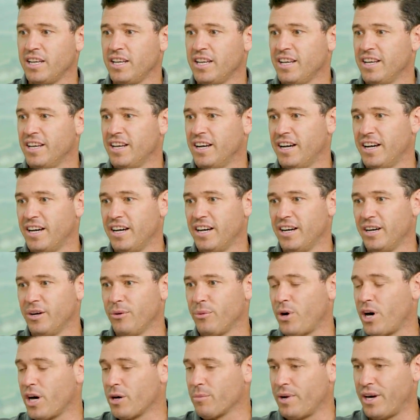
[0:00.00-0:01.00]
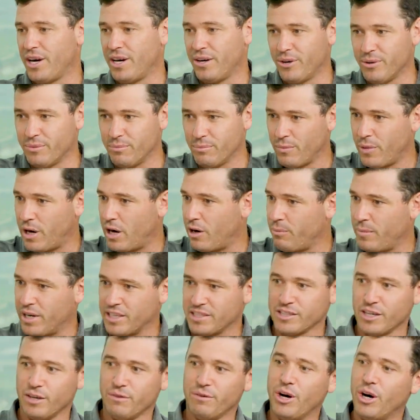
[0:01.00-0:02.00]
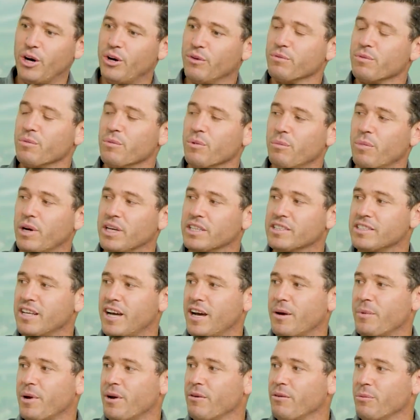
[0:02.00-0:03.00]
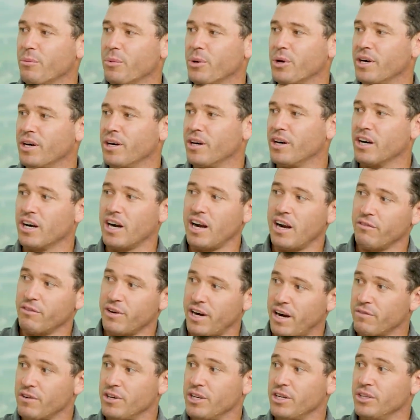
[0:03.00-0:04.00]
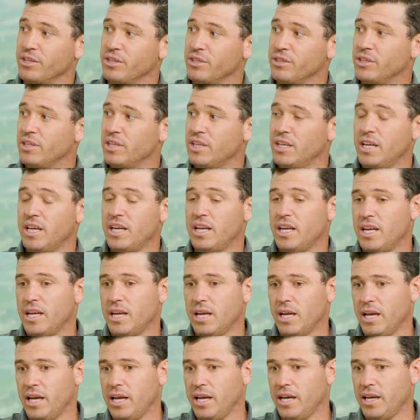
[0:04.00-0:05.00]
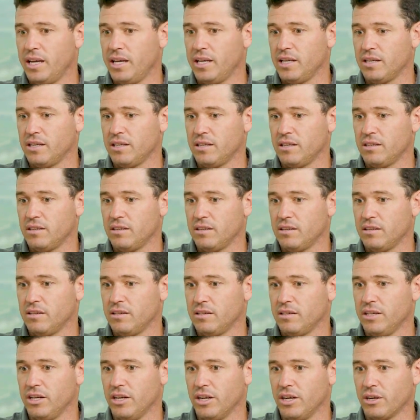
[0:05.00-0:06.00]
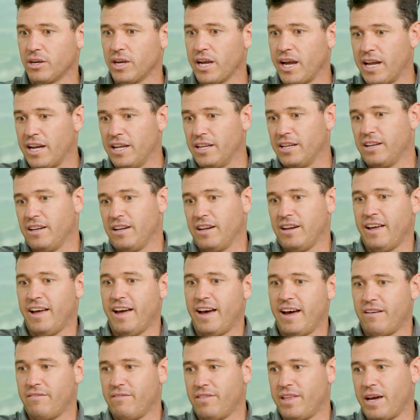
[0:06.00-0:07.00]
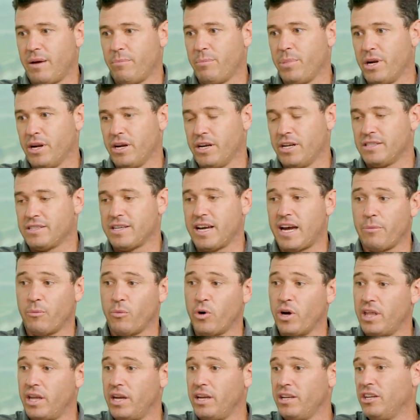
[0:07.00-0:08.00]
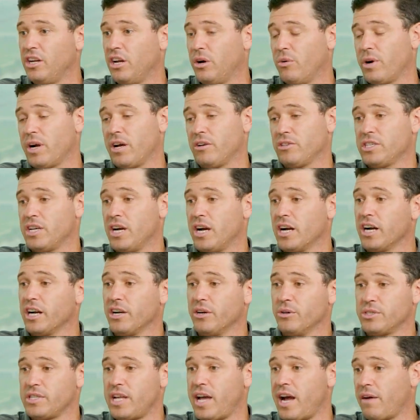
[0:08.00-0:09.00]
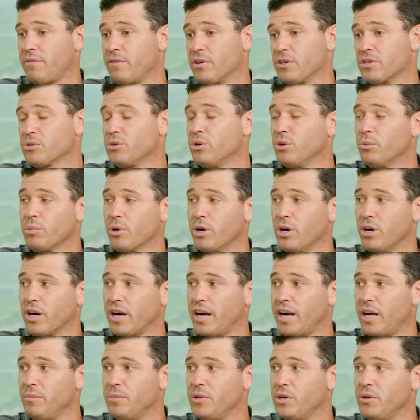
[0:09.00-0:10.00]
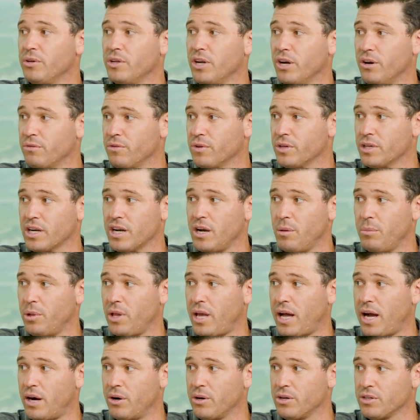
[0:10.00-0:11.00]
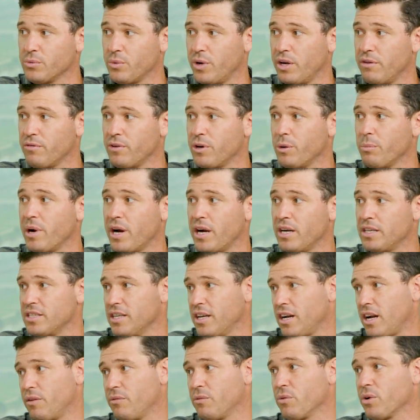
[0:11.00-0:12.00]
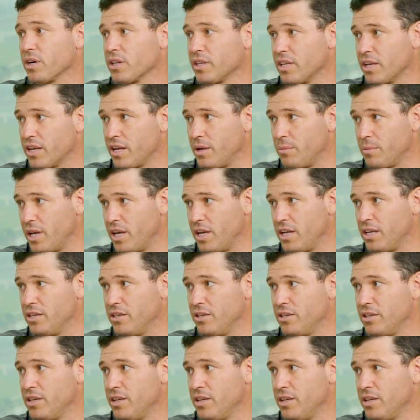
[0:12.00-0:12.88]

walk myself home from the bus stop every morning or every afternoon, and, kind of have that period of time. Whether, when I was younger, it was the after school program. You'd go for a couple hours, wait for your parents to get off work, they come get you.